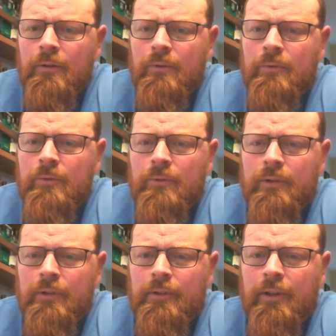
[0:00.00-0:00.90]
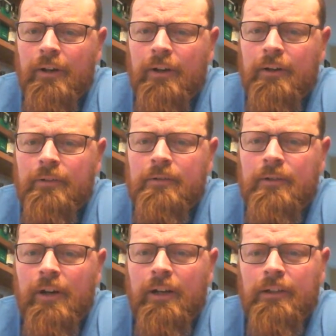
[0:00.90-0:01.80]
Ooh, Kilkerran,
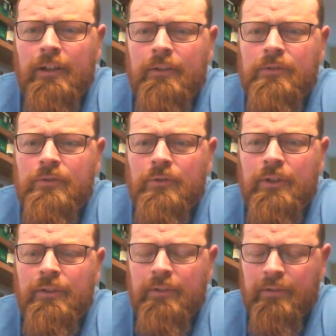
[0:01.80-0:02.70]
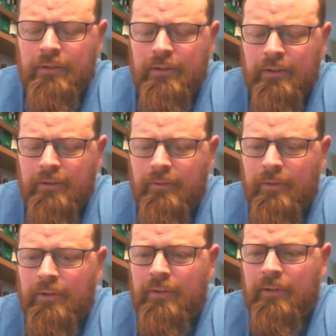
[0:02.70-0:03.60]
Greg, nice choice.
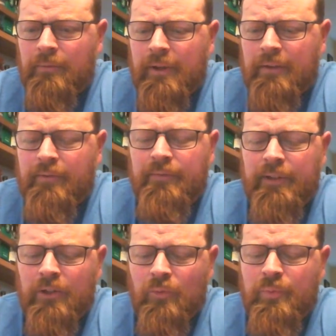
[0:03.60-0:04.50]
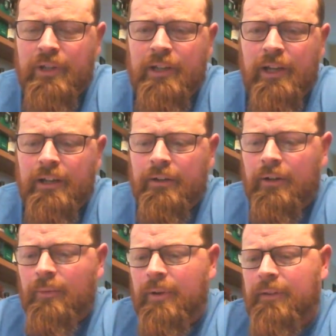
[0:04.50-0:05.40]
Let's see, we have a fellow Petehead in
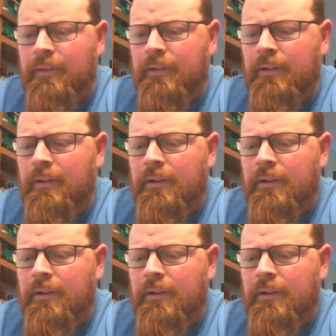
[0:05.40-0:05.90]
our midst.